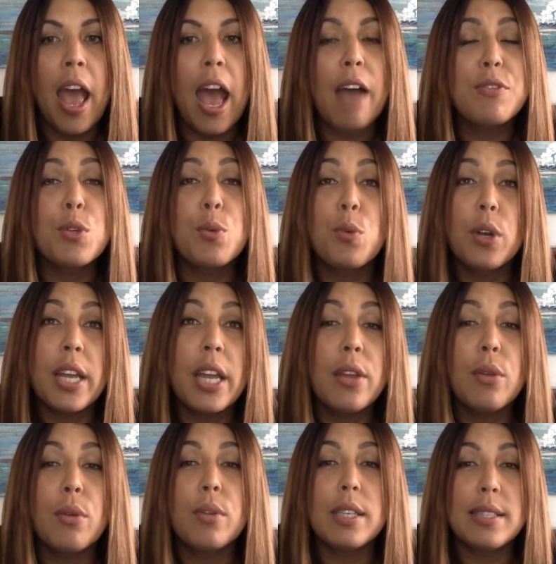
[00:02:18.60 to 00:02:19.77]
After working
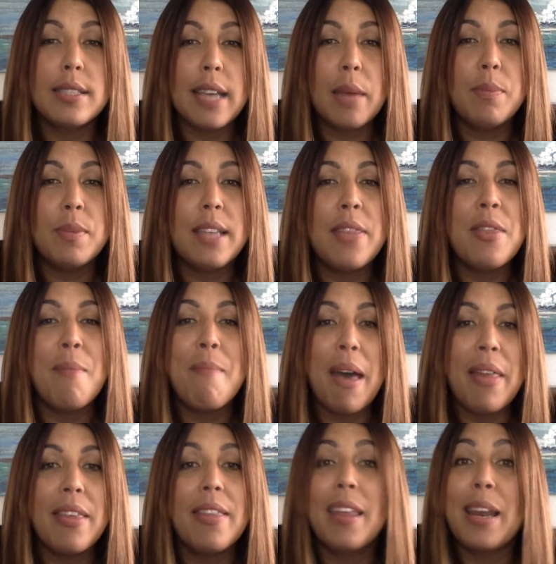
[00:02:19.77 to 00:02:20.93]
through the steps and the
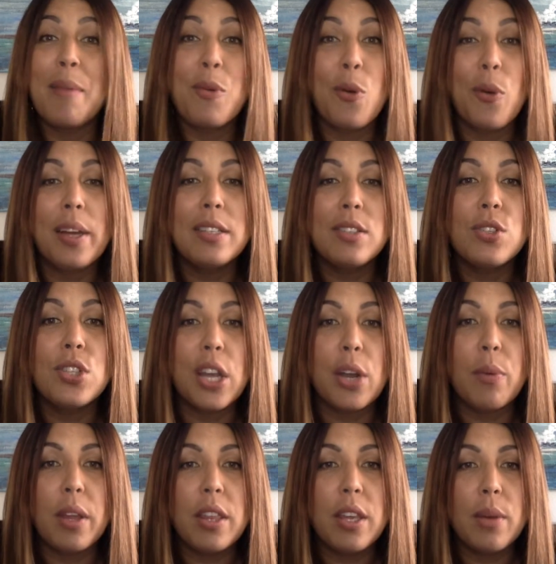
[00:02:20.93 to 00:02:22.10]
method that I'm going to share
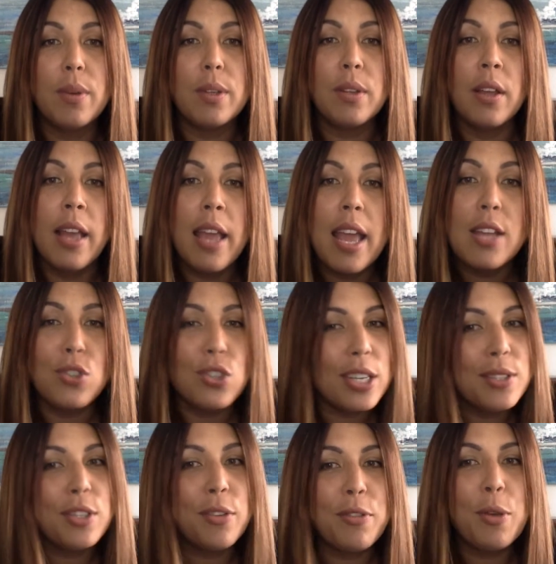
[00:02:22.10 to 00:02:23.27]
with you in
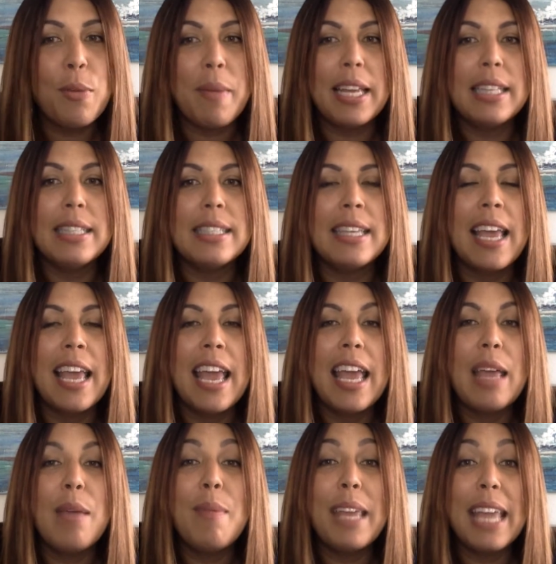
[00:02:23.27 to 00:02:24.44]
just a few minutes,
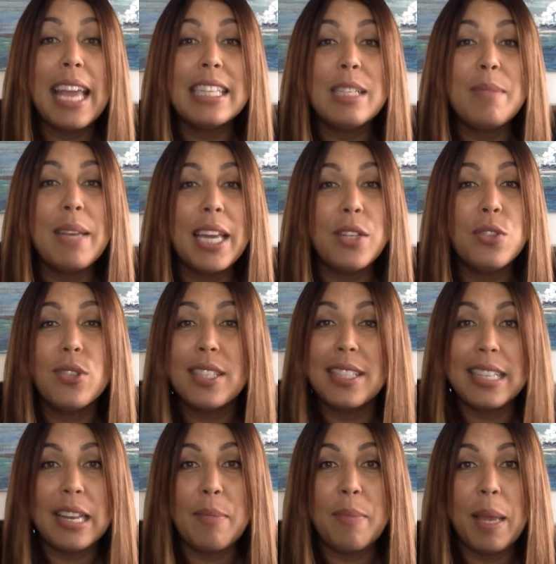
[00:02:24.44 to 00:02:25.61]
he began to be
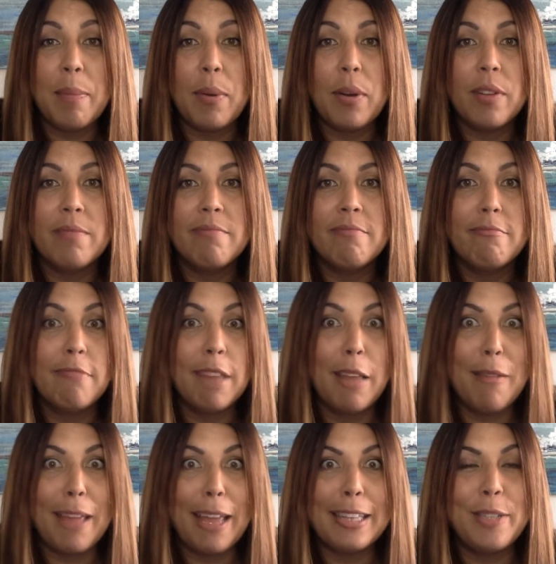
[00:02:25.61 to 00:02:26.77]
interested in people. He
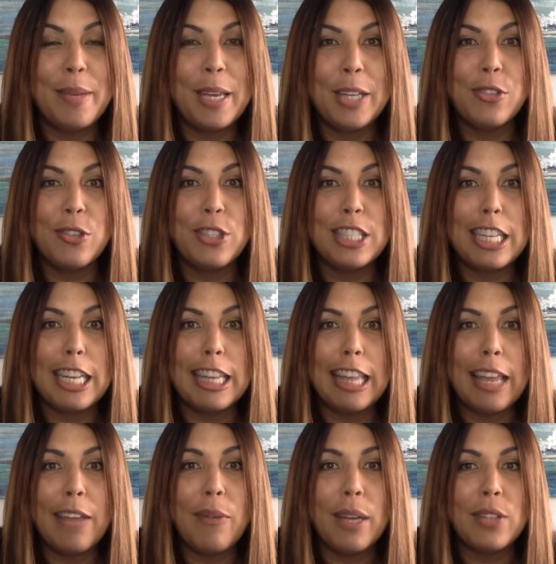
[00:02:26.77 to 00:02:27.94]
began to be interested in
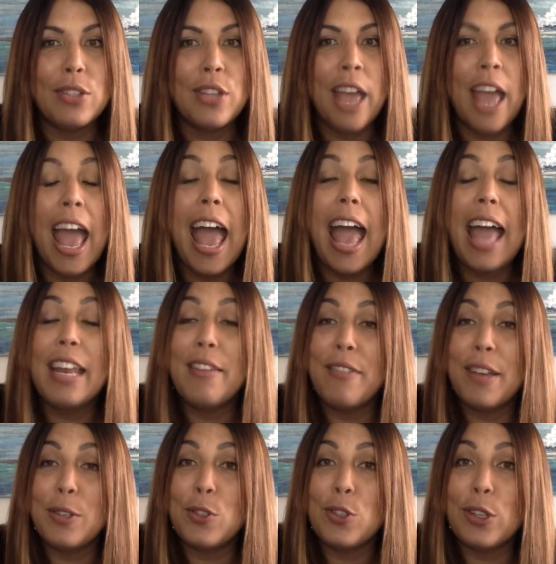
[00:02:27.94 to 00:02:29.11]
language. And
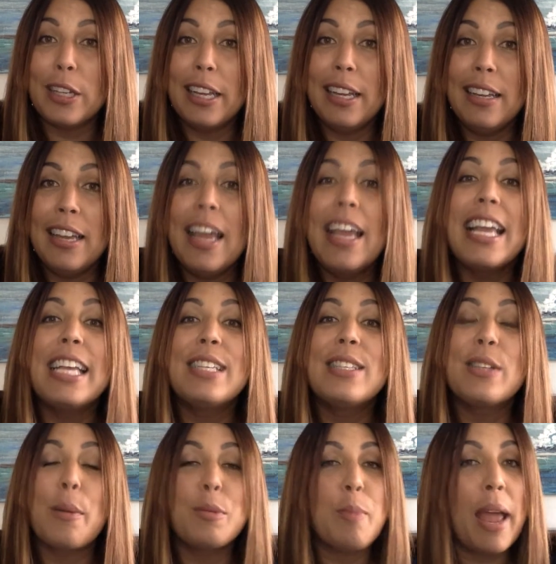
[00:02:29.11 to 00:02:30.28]
eventually, he
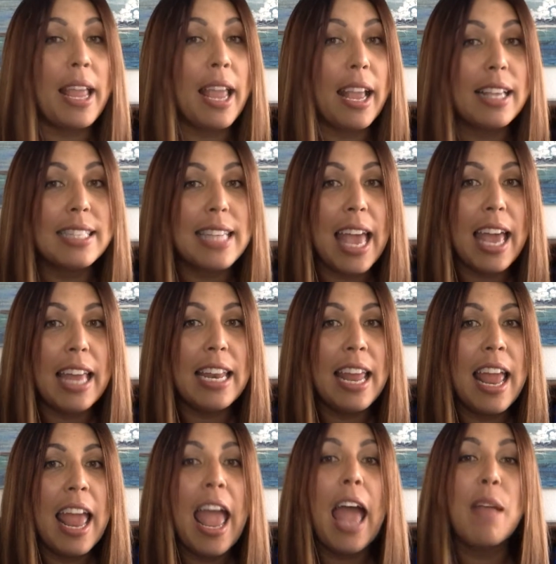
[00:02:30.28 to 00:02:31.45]
stopped banging his head
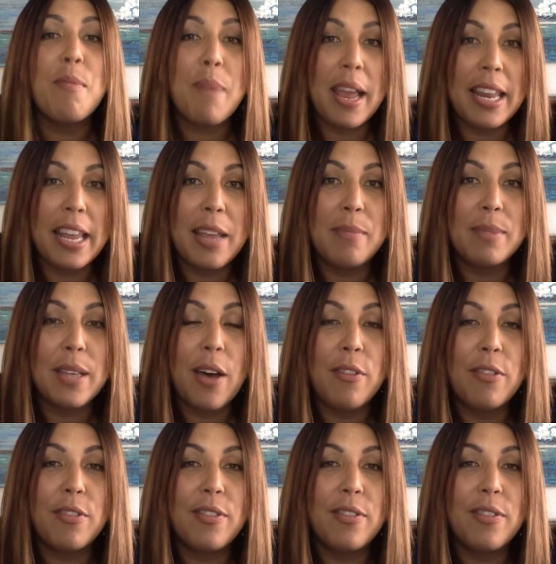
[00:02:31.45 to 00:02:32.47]
and biting himself.